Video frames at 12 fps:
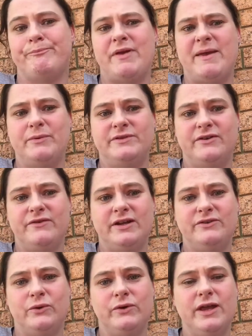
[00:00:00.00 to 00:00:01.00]
people sit
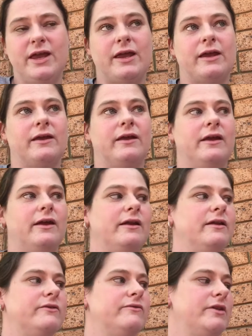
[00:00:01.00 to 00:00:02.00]
around talking,
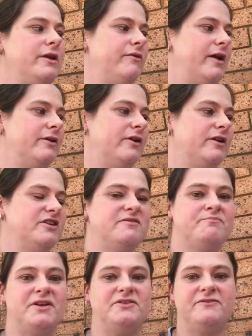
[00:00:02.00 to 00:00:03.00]
and it's really great, like
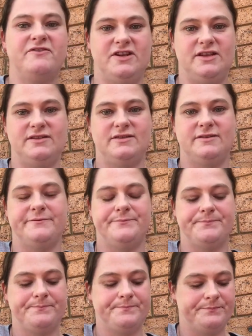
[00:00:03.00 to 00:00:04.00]
just a bunch of friends.
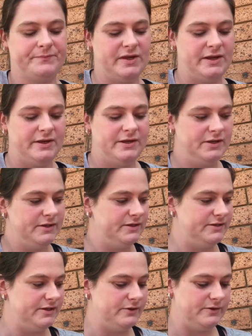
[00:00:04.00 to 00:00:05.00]

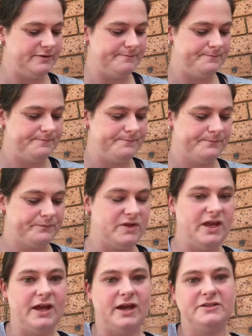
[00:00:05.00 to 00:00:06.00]
So,
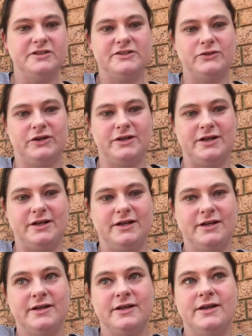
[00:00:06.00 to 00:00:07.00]
yeah, I just thought I'd
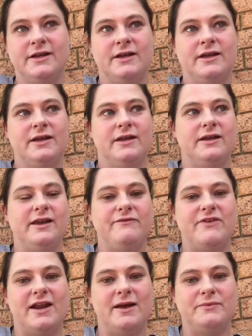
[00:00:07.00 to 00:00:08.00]

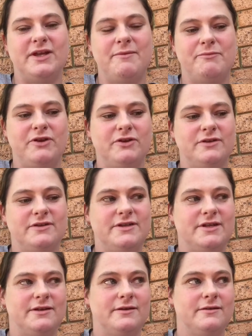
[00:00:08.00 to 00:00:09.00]
give that update
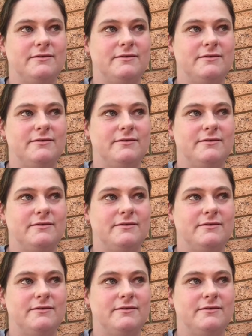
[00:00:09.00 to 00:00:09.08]
because